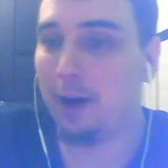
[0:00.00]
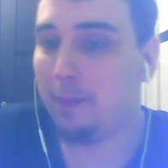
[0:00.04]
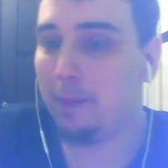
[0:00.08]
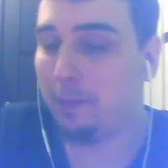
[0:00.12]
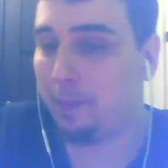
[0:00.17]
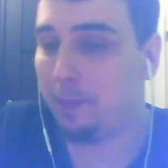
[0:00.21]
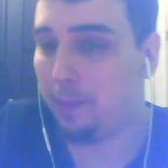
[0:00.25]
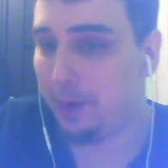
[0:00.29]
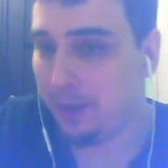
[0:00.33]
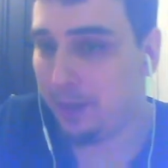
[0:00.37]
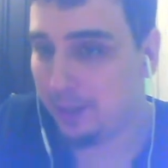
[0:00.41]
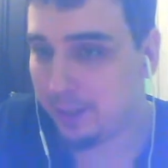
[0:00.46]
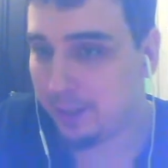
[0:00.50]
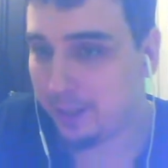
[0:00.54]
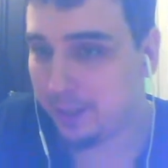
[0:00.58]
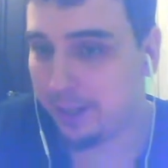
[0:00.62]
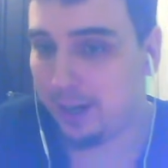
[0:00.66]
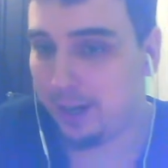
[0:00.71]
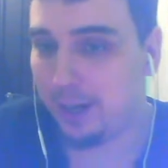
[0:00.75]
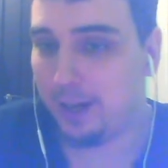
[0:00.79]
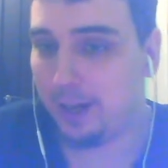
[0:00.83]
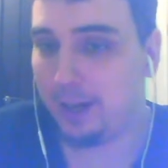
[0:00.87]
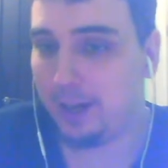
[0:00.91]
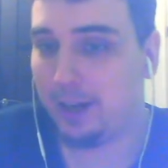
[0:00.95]
Please
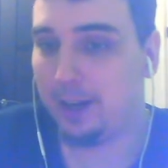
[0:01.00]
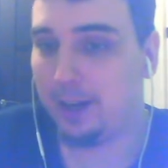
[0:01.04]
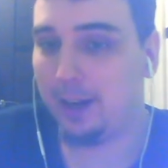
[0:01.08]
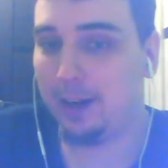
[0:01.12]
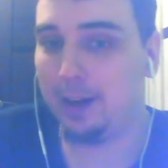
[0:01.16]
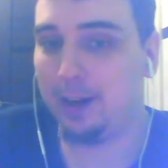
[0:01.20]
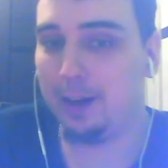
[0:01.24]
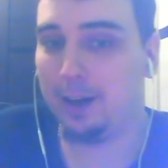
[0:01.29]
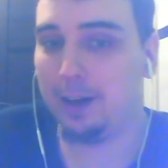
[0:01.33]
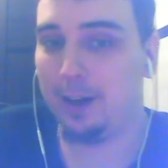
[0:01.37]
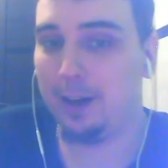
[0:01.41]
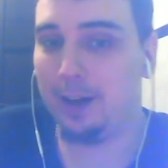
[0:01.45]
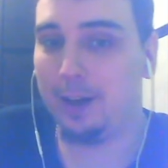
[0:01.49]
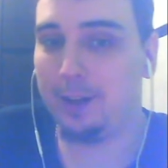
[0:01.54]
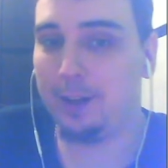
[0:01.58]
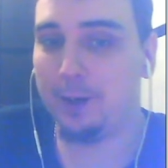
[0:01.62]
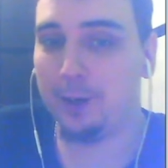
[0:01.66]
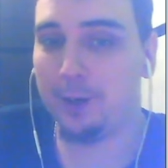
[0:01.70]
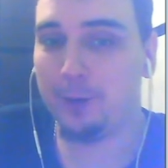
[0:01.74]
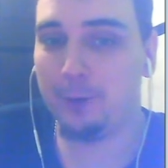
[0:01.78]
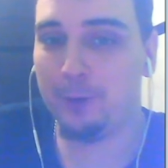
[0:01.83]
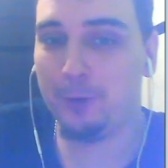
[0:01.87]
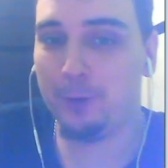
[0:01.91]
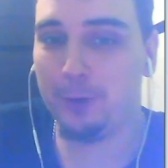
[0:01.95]

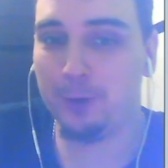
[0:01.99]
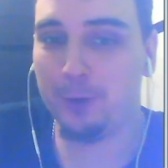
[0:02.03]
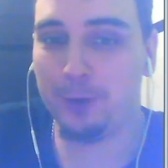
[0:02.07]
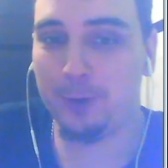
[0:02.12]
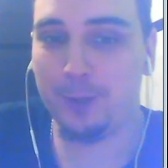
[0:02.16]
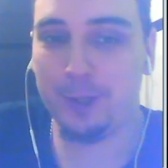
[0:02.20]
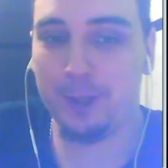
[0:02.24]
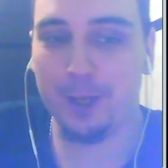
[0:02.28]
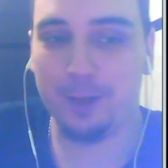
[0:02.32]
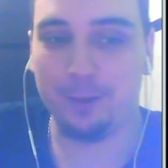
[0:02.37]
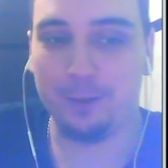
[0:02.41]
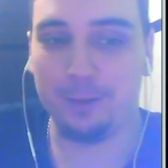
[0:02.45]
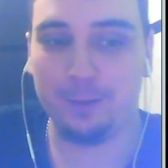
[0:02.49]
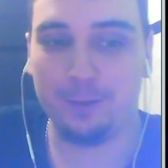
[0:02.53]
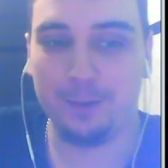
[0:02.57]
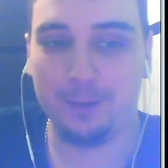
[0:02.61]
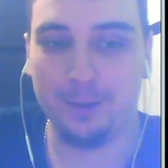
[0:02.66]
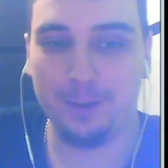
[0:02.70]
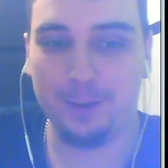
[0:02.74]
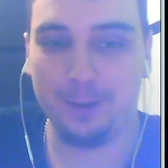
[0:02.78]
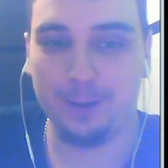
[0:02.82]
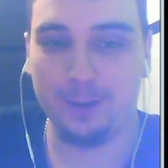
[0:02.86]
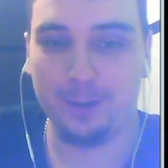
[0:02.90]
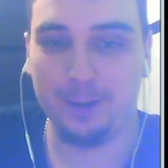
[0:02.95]
introduce yourself.
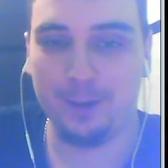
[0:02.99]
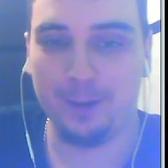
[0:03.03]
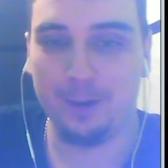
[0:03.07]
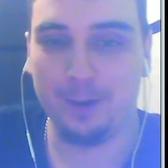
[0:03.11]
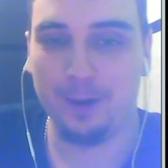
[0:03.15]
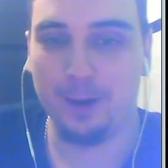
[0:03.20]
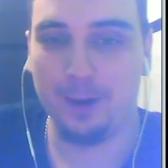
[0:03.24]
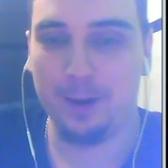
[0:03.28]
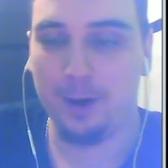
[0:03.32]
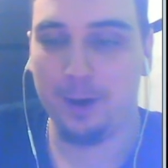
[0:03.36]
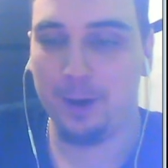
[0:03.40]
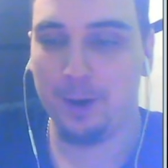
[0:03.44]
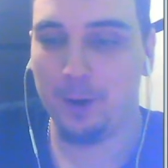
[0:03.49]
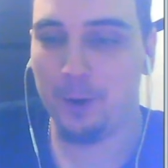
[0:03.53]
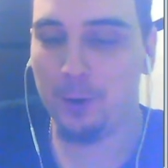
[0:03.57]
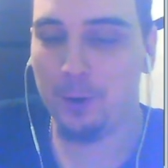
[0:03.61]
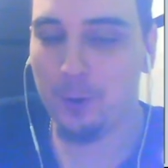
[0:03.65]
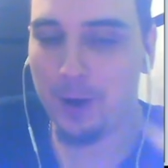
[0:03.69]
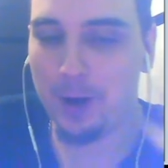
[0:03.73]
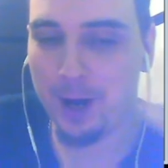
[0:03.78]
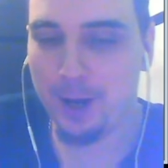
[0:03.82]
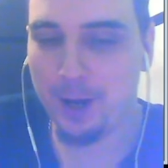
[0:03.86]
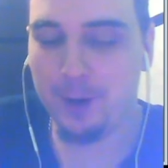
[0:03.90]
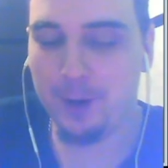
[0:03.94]

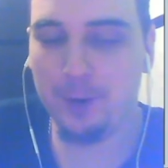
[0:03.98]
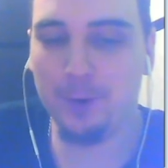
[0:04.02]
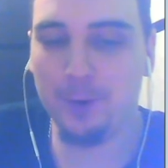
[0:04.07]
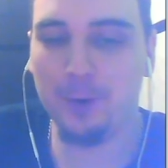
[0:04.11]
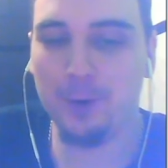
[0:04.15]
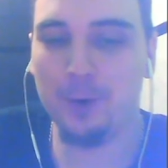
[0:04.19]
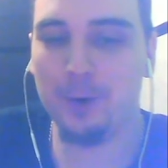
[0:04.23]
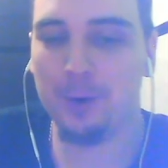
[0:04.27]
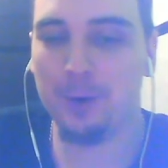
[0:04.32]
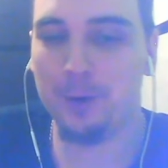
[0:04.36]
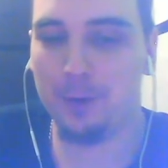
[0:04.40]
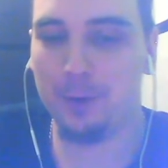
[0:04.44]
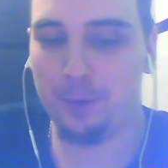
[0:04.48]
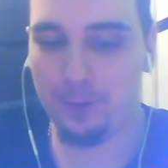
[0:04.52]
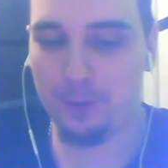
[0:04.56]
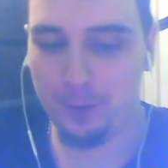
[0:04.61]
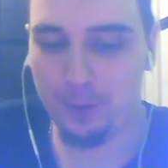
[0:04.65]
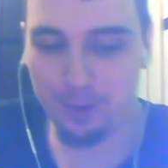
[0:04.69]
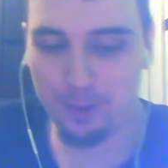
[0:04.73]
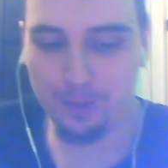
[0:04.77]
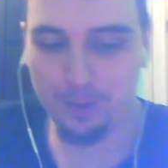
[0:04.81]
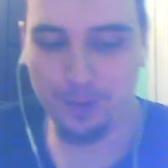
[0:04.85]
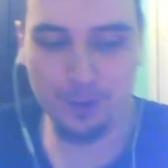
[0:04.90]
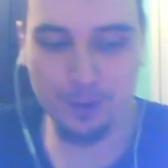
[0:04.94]
Who are you?
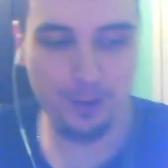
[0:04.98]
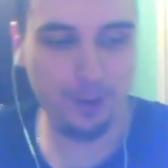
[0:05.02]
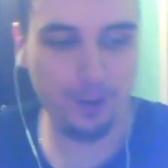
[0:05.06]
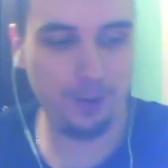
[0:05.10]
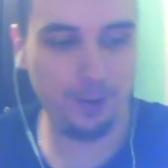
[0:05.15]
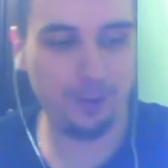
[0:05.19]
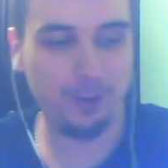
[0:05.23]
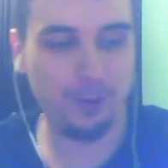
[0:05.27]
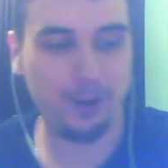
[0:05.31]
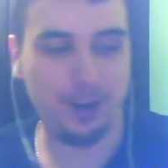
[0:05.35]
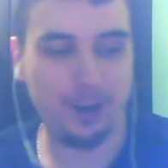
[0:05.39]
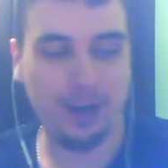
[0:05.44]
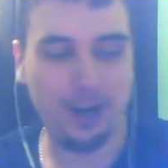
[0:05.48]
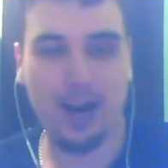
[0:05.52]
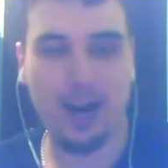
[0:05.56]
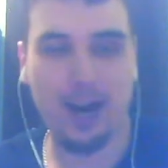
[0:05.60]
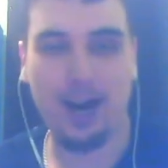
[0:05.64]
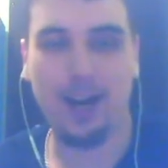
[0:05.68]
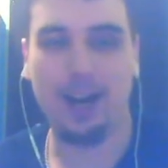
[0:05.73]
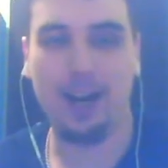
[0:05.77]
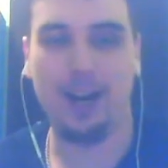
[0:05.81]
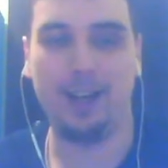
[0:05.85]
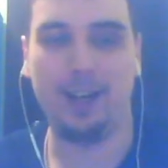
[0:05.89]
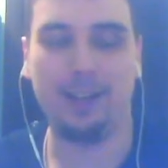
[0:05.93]
From you
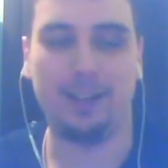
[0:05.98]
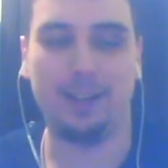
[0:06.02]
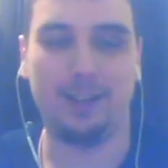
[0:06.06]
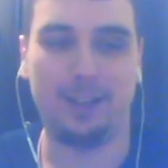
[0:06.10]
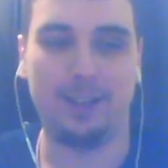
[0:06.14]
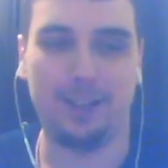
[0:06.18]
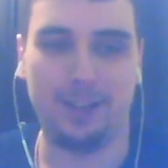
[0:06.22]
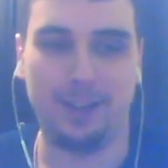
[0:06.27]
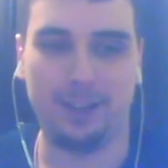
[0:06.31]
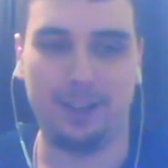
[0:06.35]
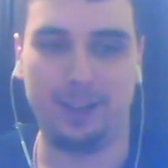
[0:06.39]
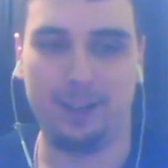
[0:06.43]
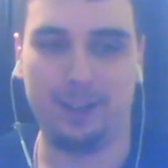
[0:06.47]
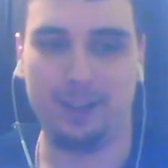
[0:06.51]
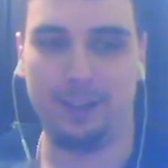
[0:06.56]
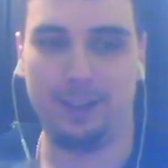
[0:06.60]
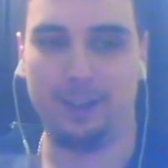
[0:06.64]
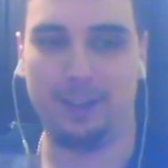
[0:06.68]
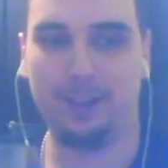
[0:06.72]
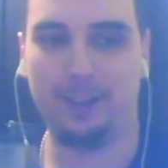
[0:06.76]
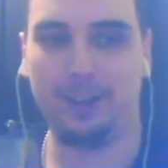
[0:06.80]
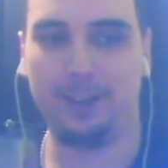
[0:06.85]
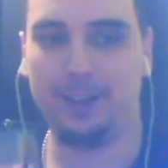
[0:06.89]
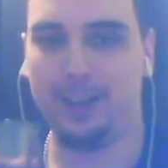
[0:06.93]
are and
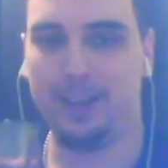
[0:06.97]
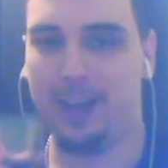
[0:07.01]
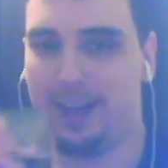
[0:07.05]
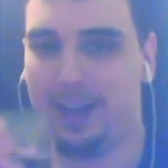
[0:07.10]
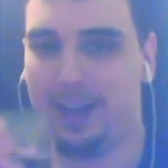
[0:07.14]
things like